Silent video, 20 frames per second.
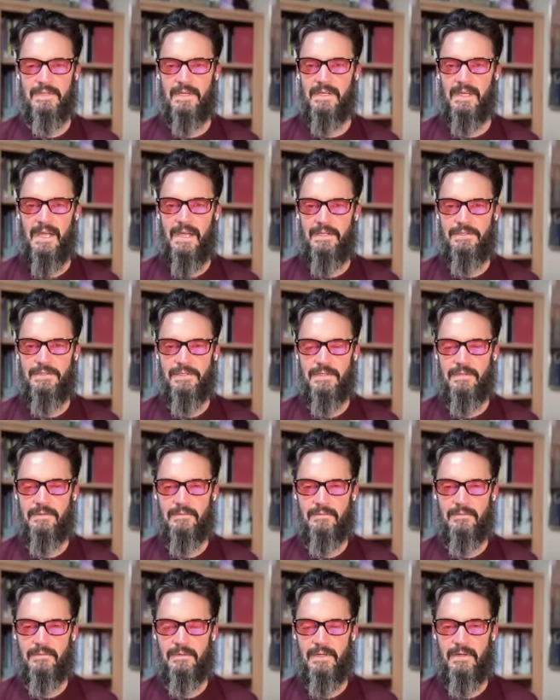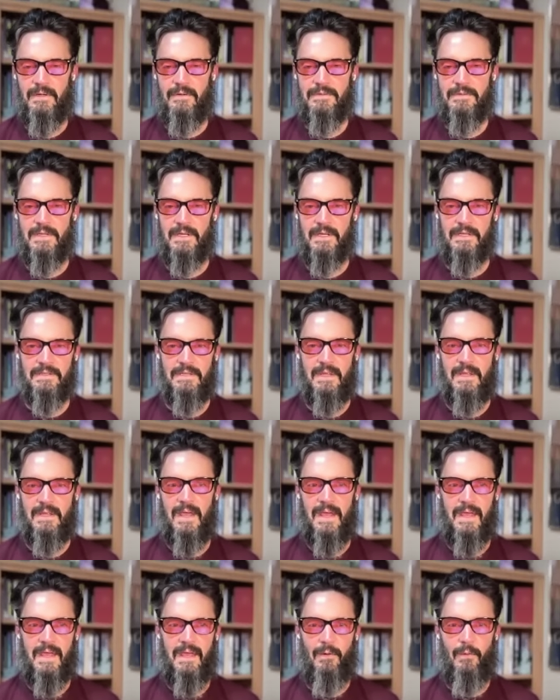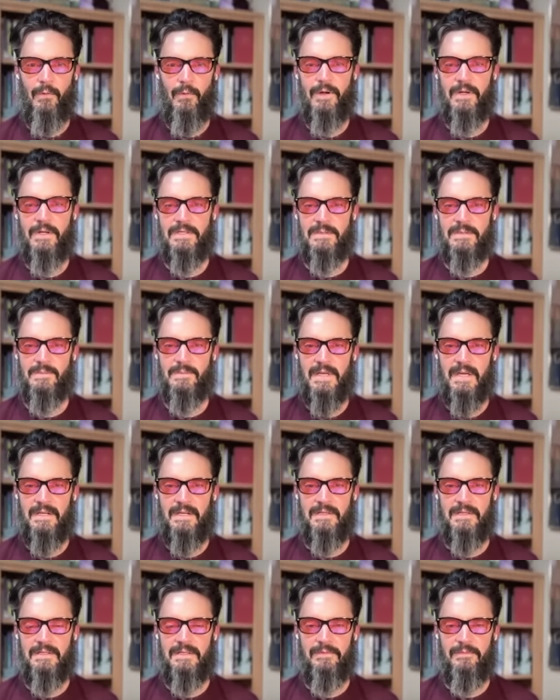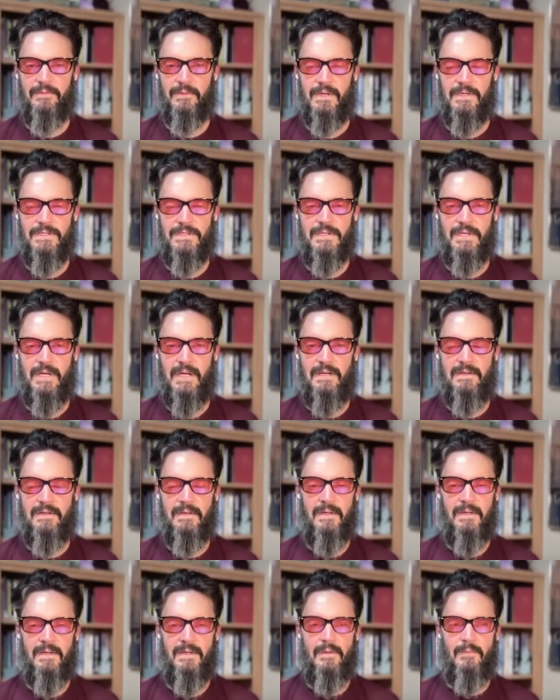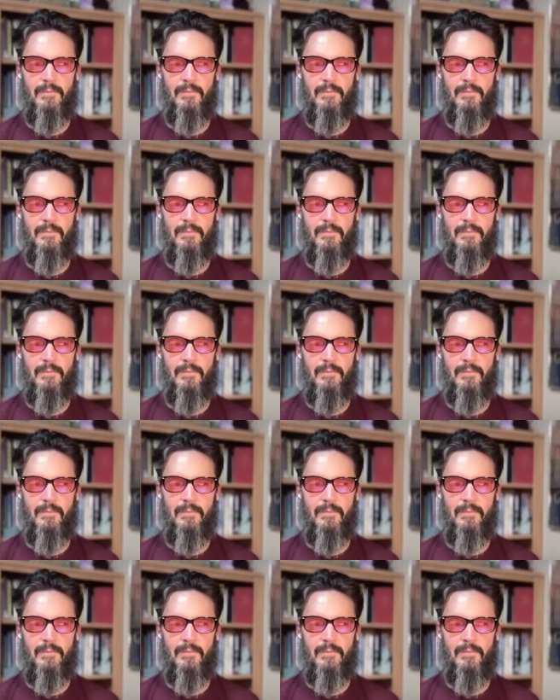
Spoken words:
It's like ancient, it's like organisms had to differentiate